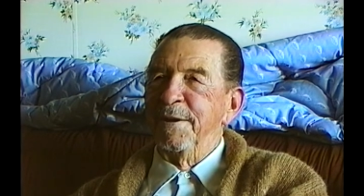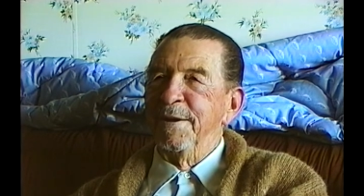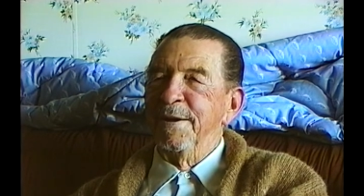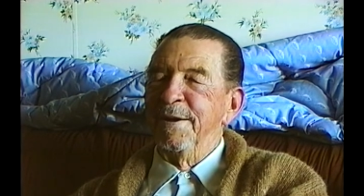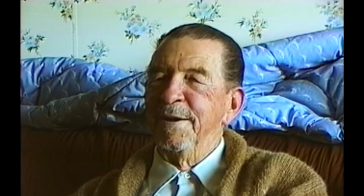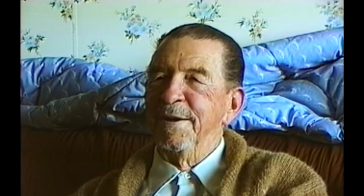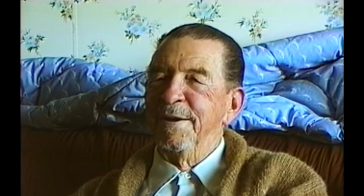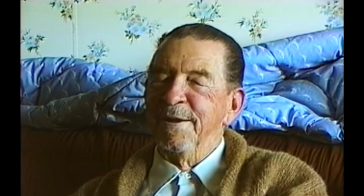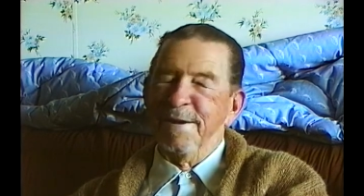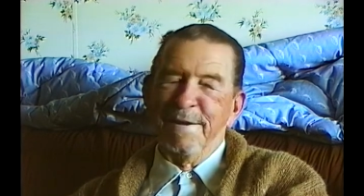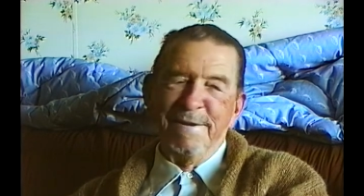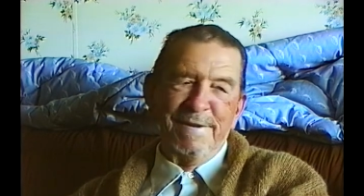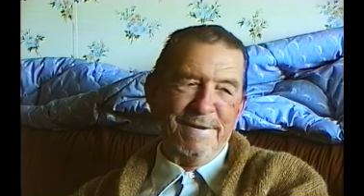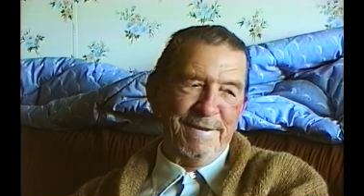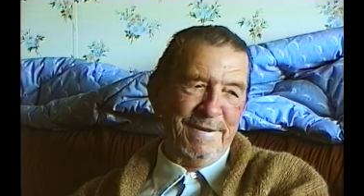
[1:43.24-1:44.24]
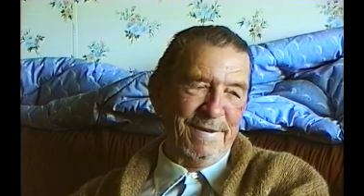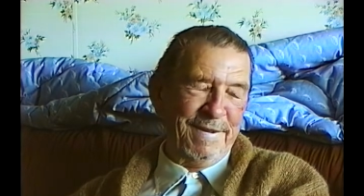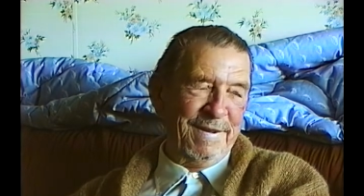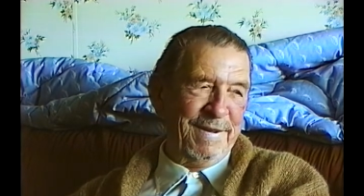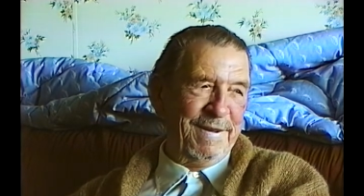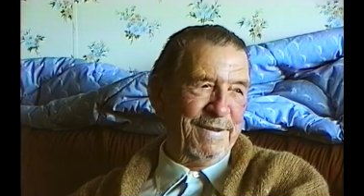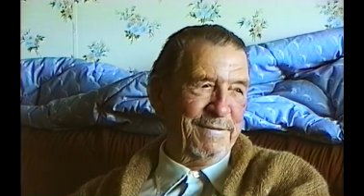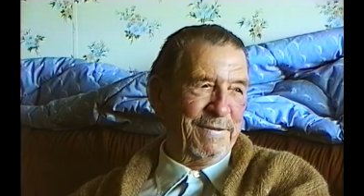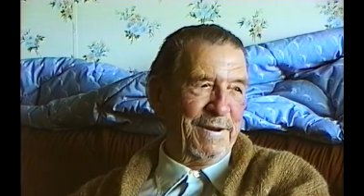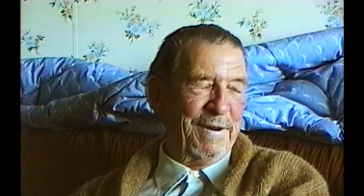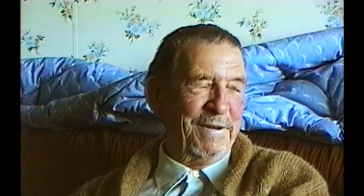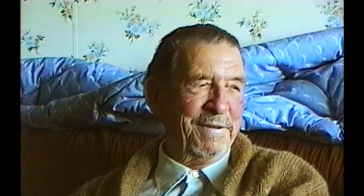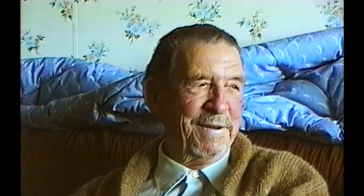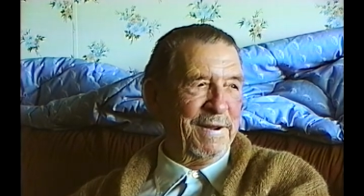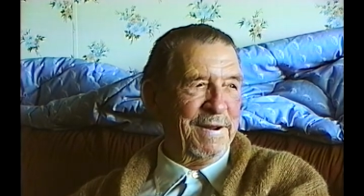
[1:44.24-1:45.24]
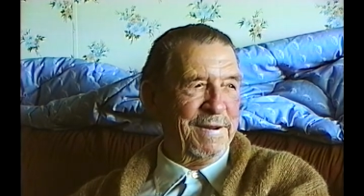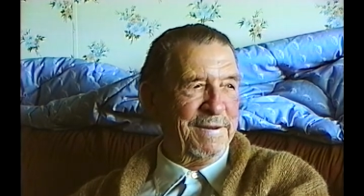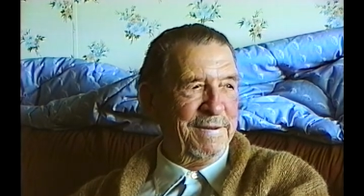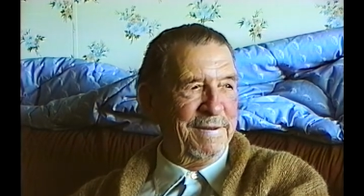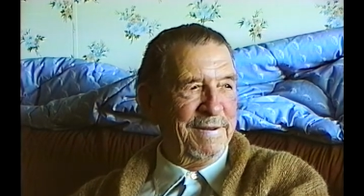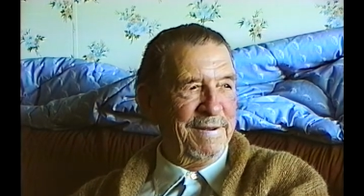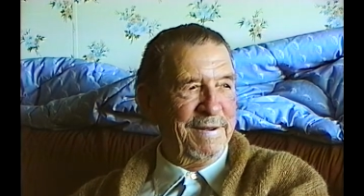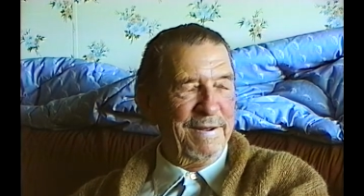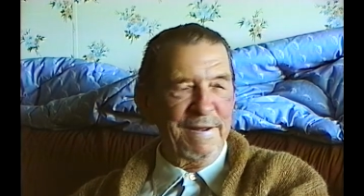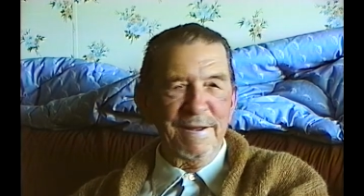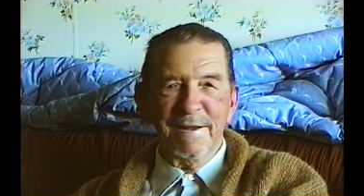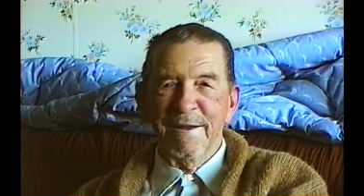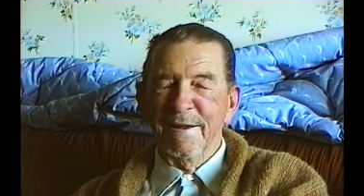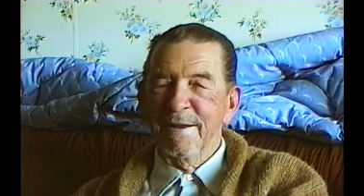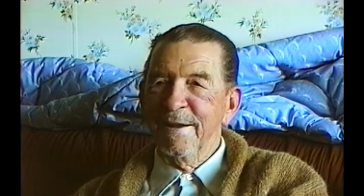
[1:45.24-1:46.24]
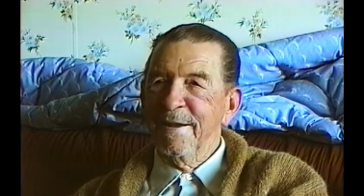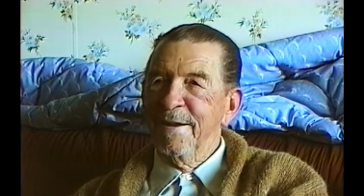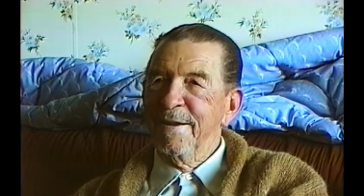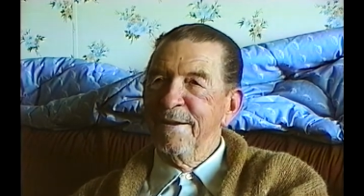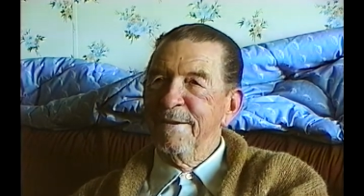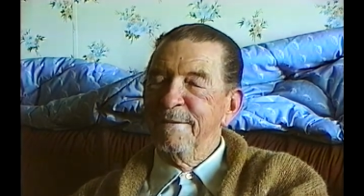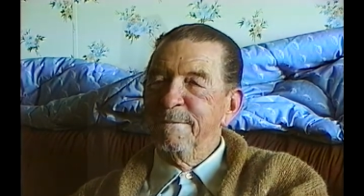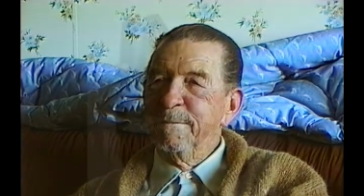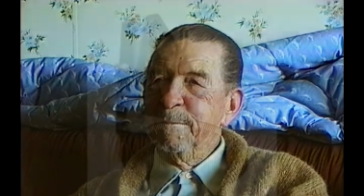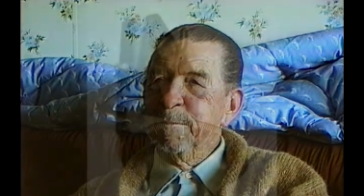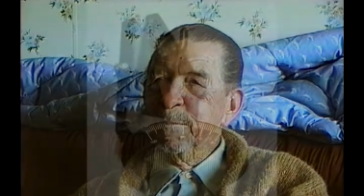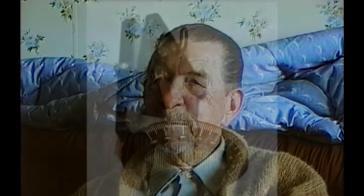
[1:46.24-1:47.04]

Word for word: it. Funny thing. Crosley also had what